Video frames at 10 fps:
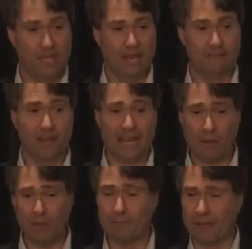And finally, how
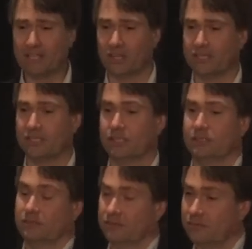are we going to monetize this?
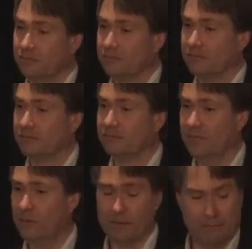
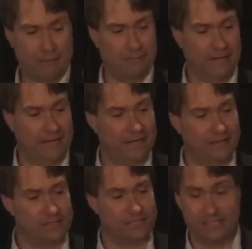How are we going to make money out of
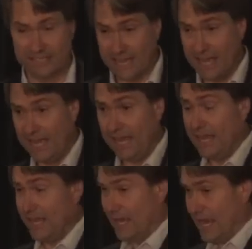this? Today,
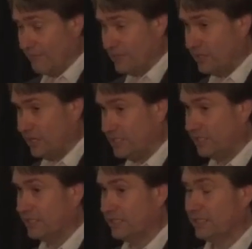
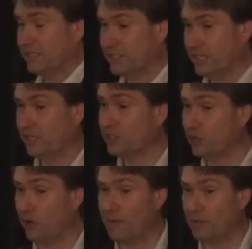advertising sells
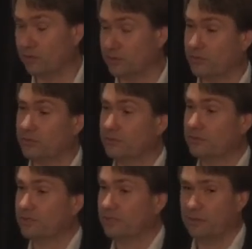your eyeballs.
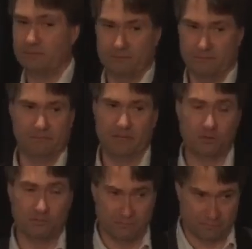
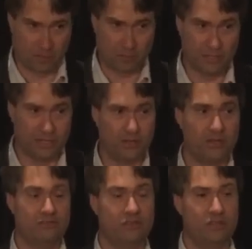People probably know
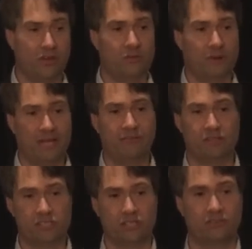that if you don't pay for
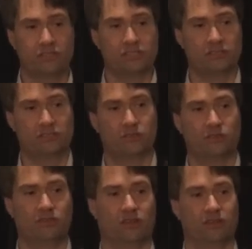a service, you're
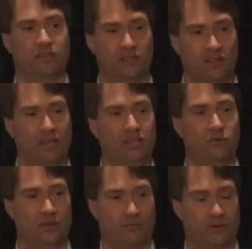not the client,
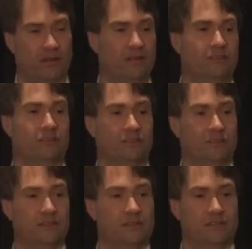you're the product.
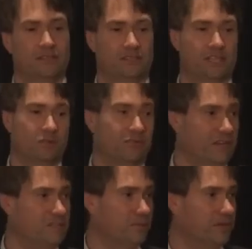So that's what
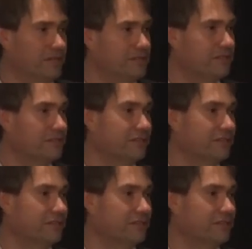Facebook is.